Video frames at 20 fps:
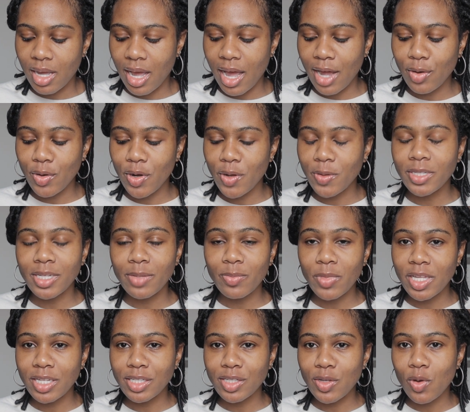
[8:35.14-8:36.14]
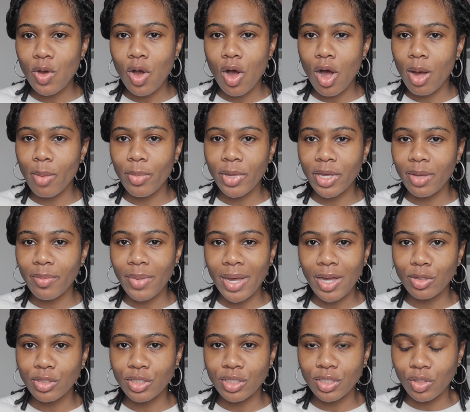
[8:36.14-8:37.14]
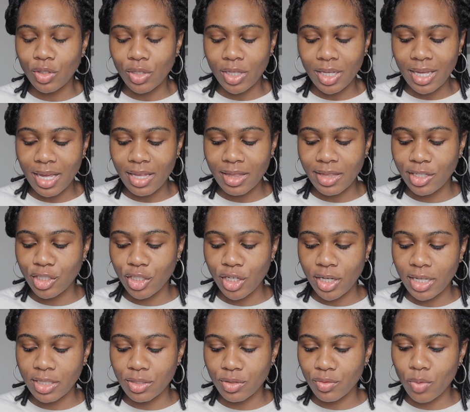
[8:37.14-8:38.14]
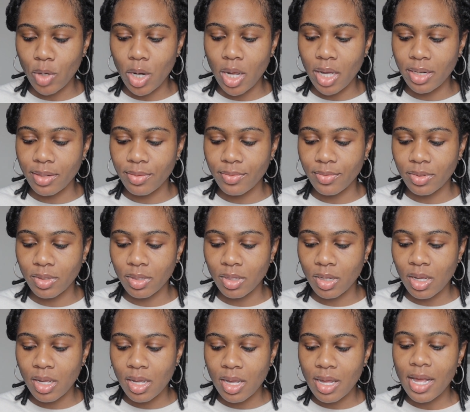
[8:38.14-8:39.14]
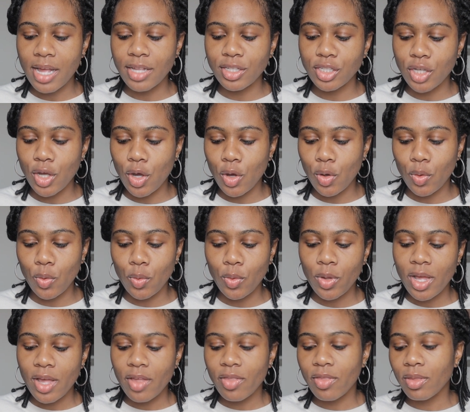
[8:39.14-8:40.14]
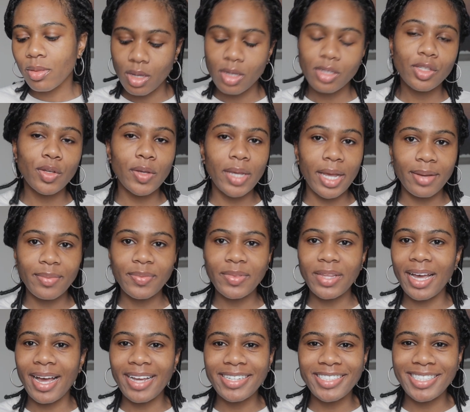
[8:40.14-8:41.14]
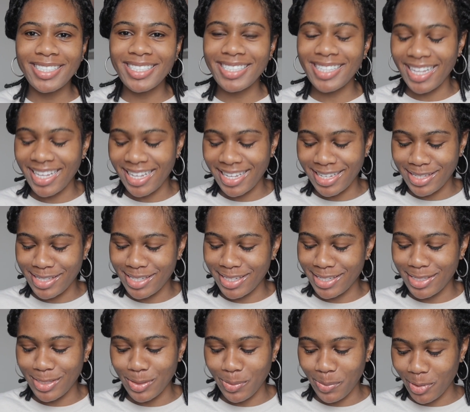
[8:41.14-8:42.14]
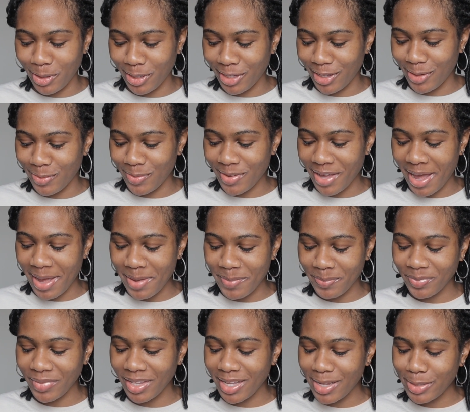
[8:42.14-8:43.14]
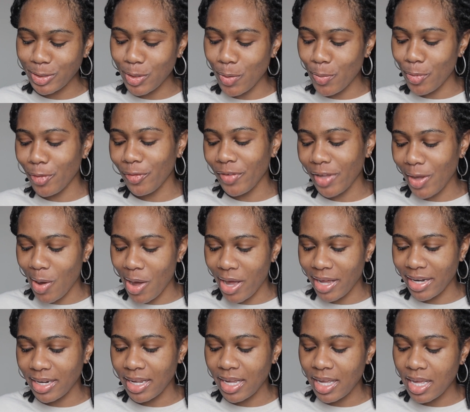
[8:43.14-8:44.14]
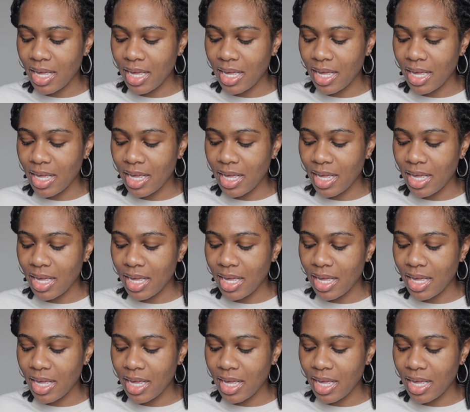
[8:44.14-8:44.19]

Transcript: I don't know, something so calming about just looking at the chickens run. And so yeah, I just think it's a super cute game. So moving on.